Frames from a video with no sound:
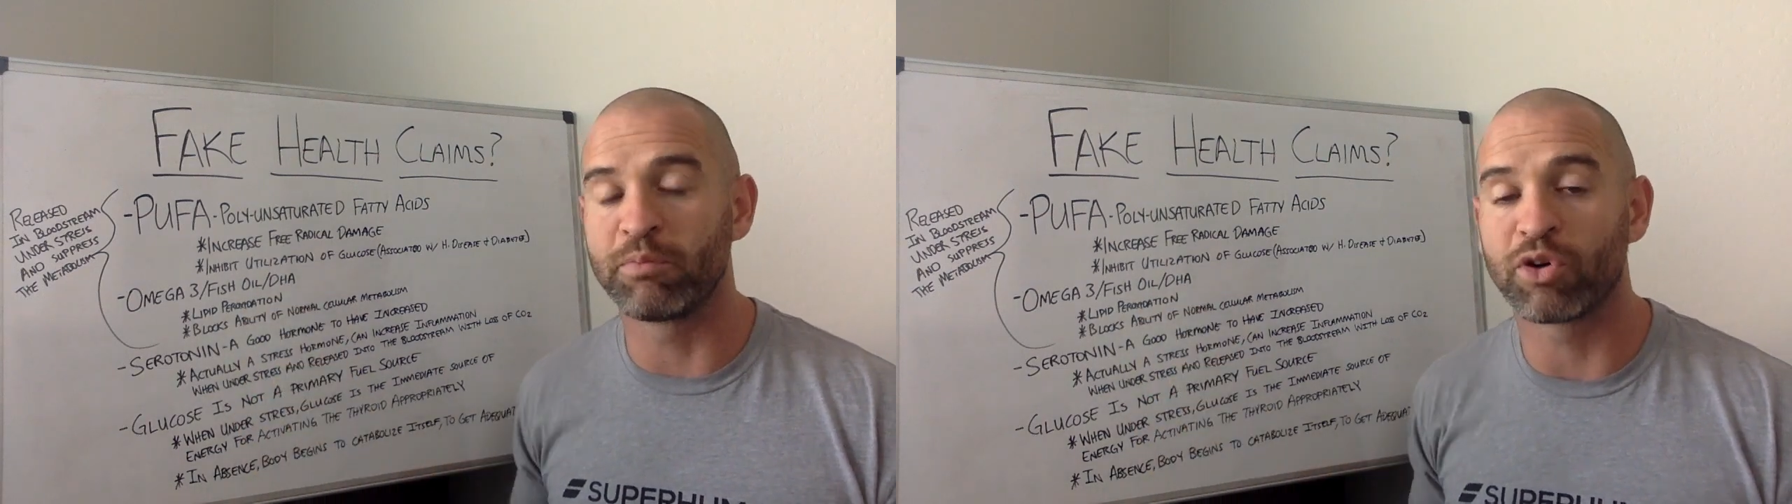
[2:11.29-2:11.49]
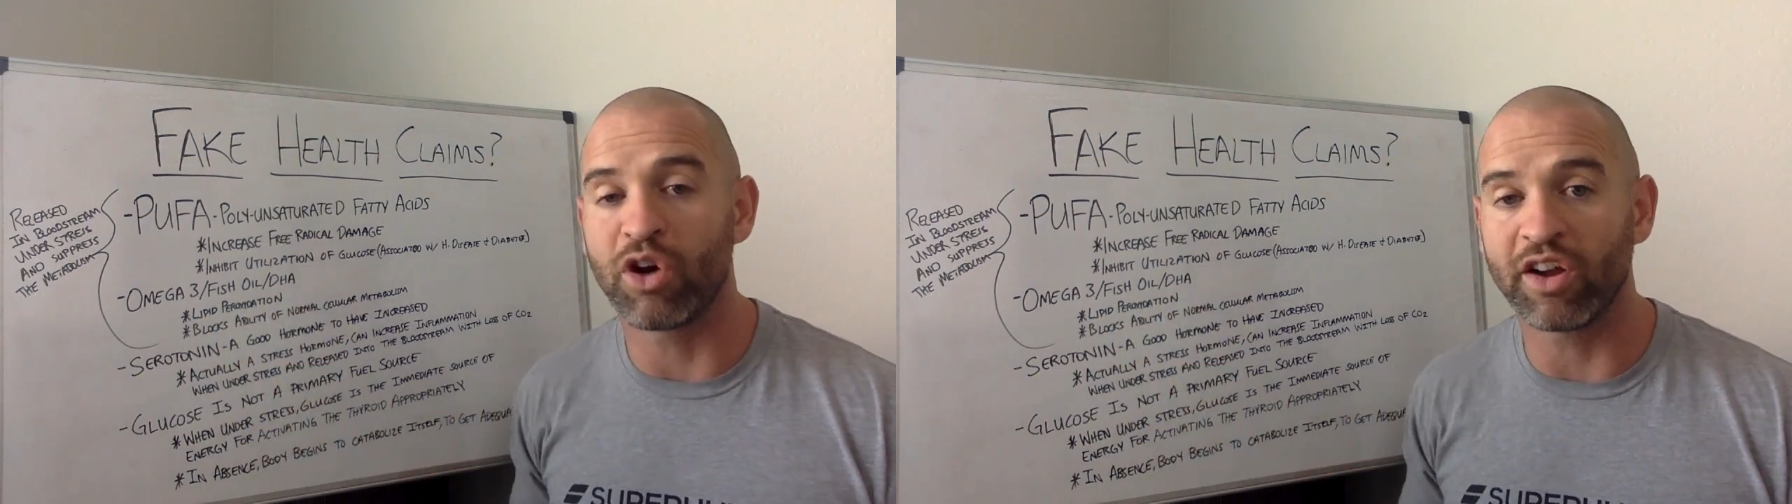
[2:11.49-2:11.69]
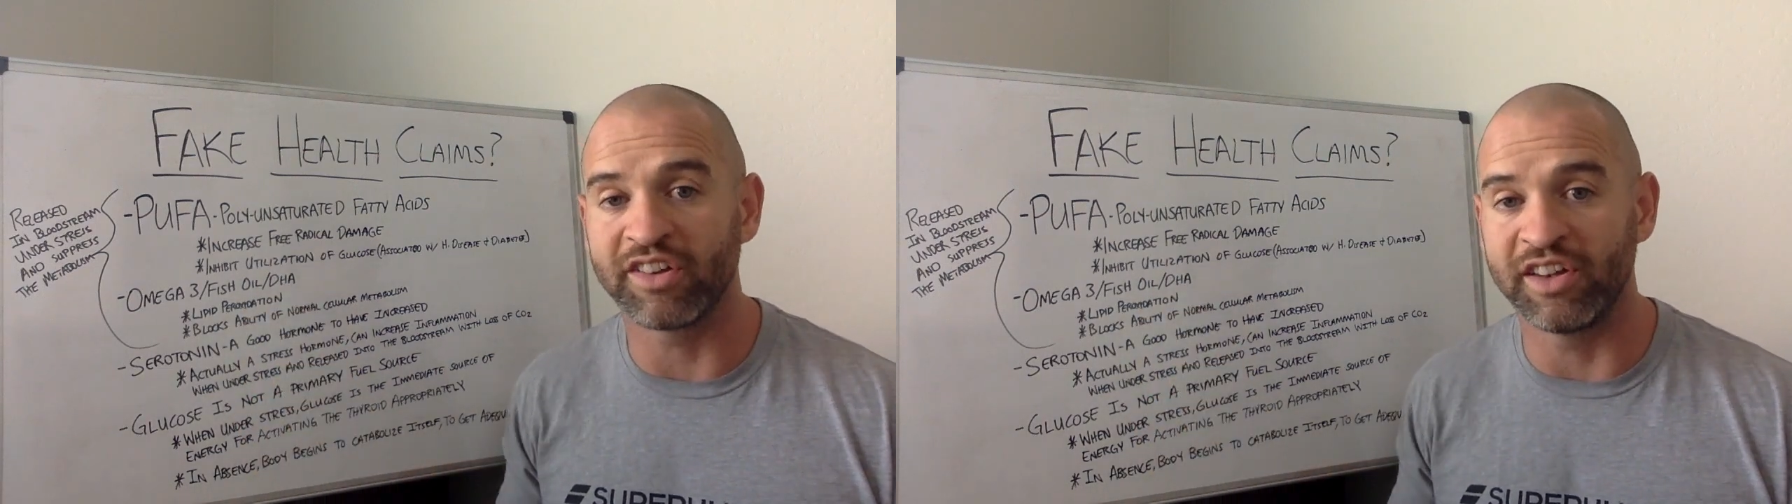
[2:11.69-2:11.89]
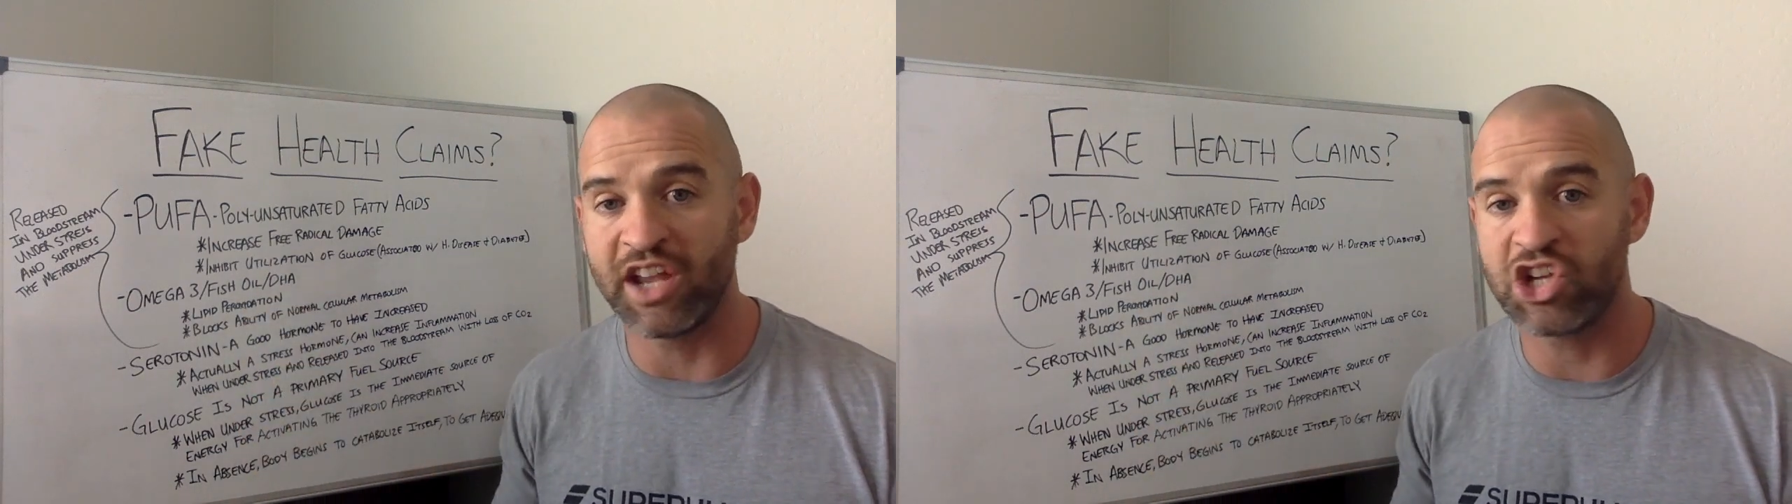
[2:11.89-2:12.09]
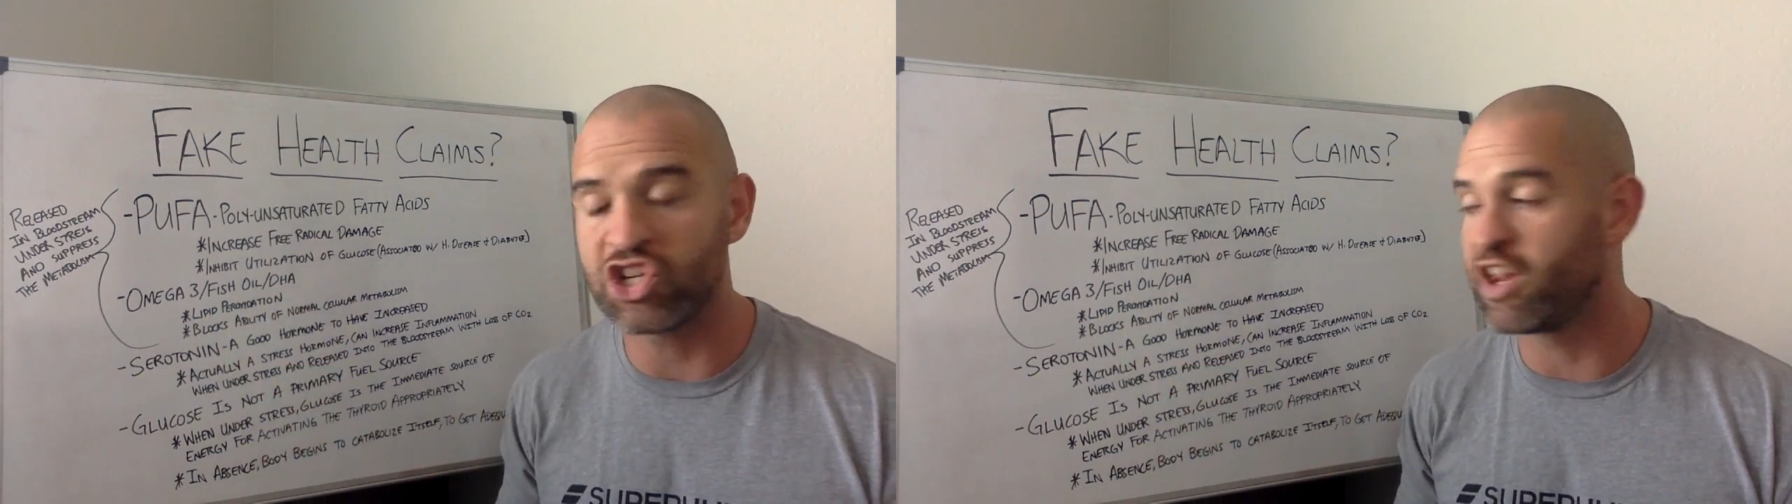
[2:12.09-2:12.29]

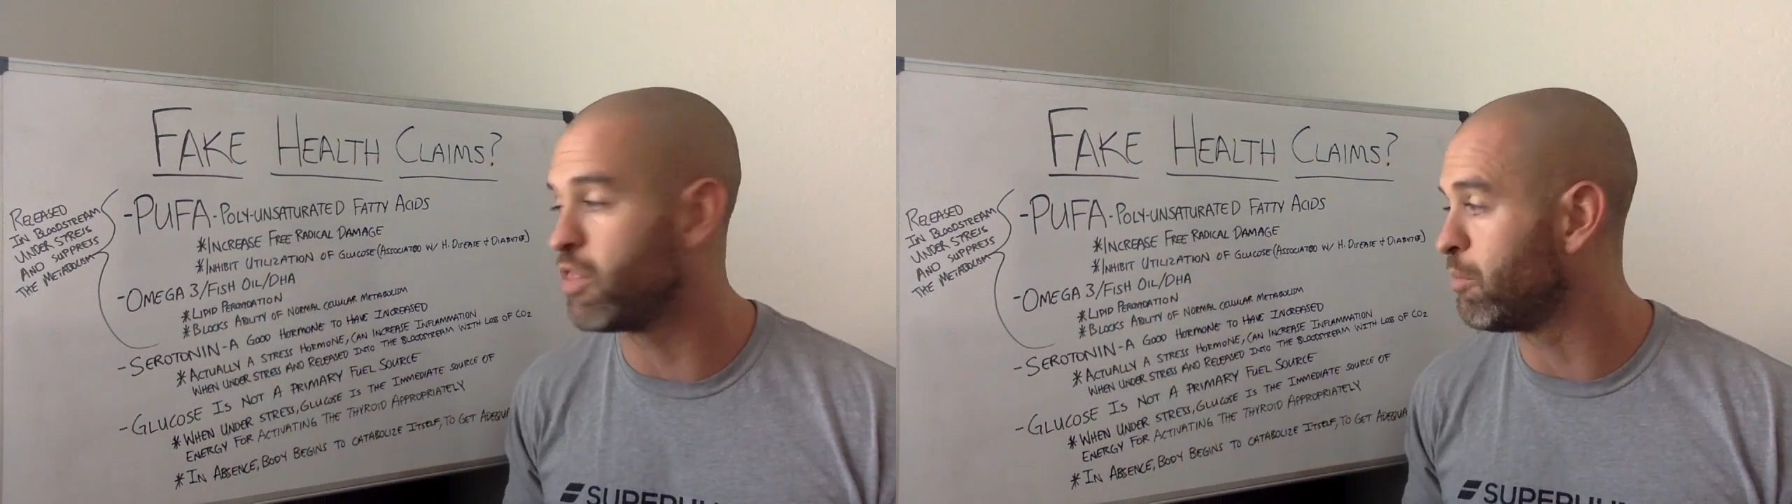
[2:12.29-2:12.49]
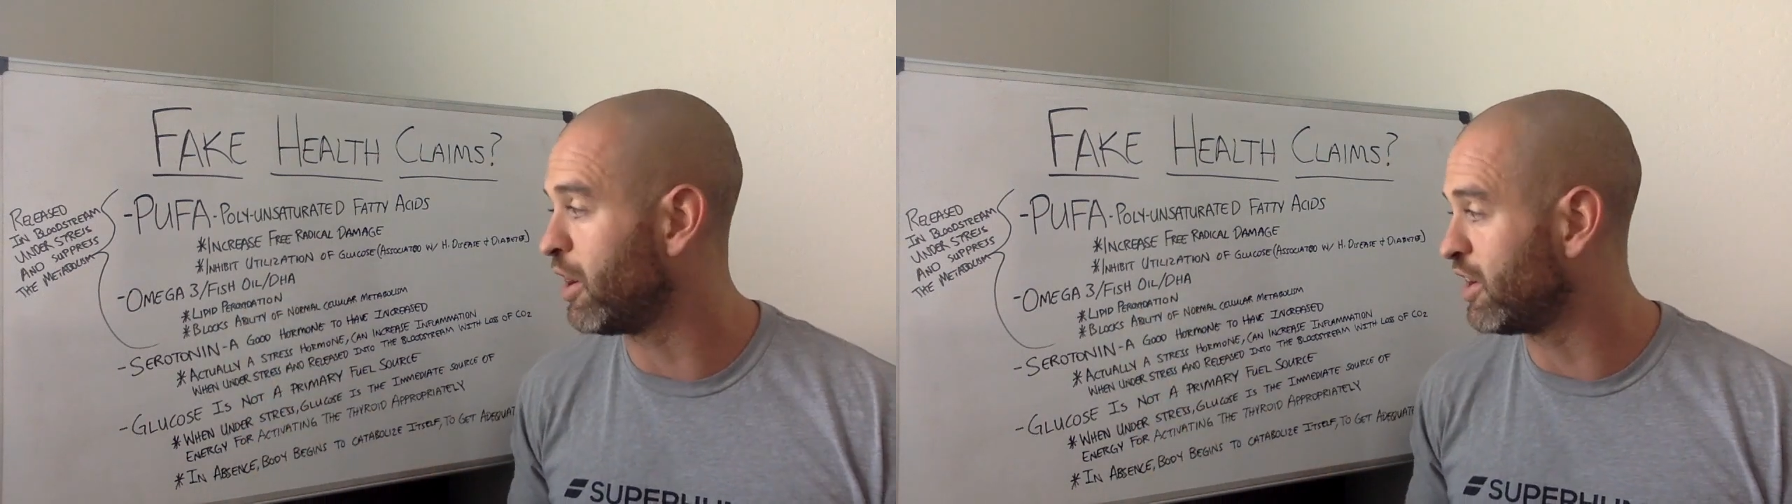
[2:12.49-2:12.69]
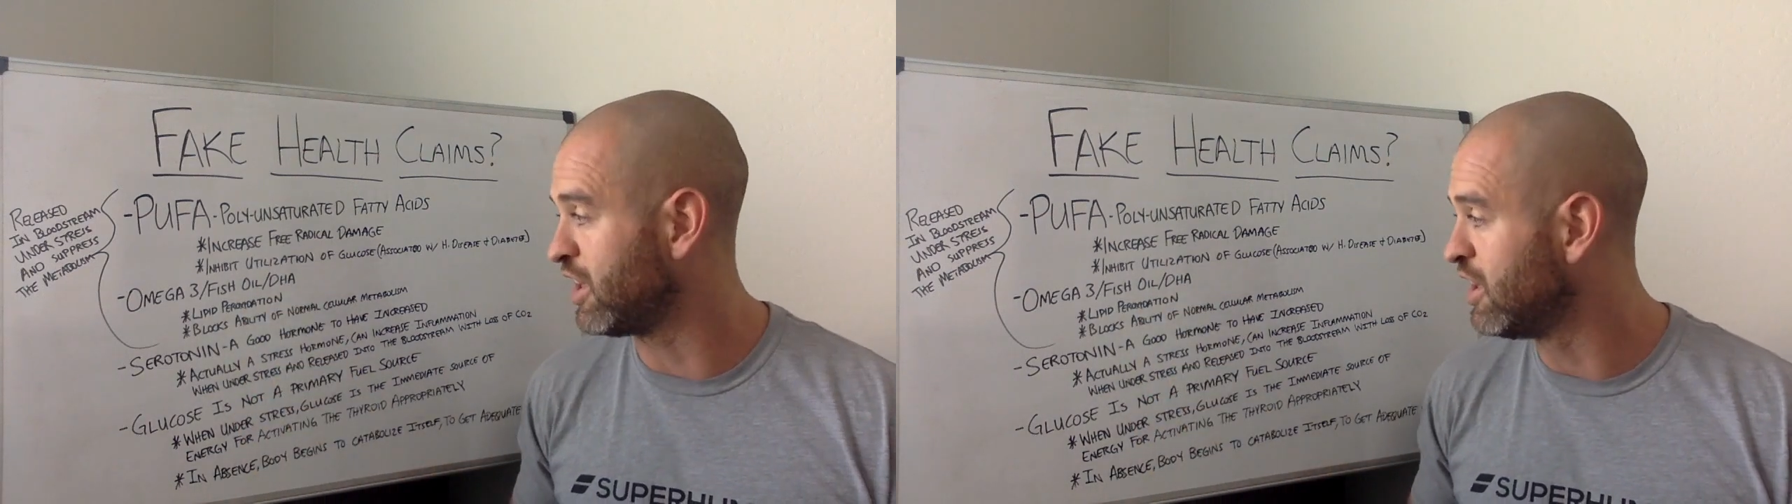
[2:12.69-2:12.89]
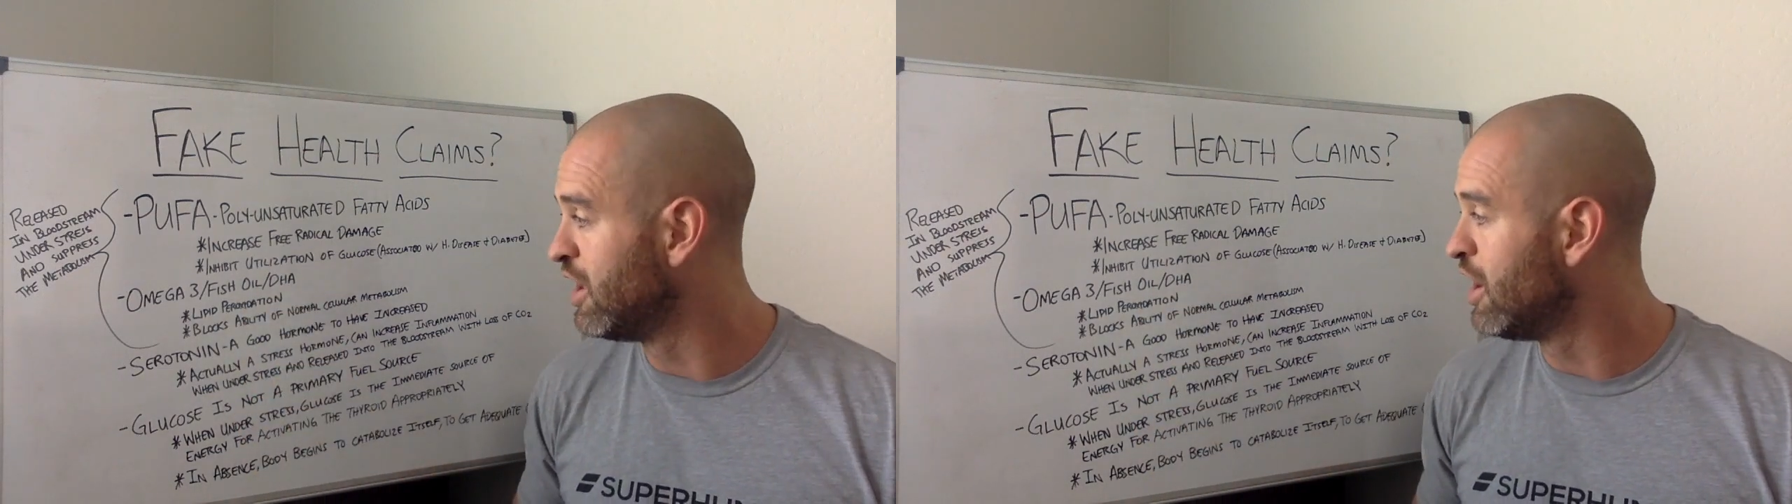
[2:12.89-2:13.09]
peroxidation in the body,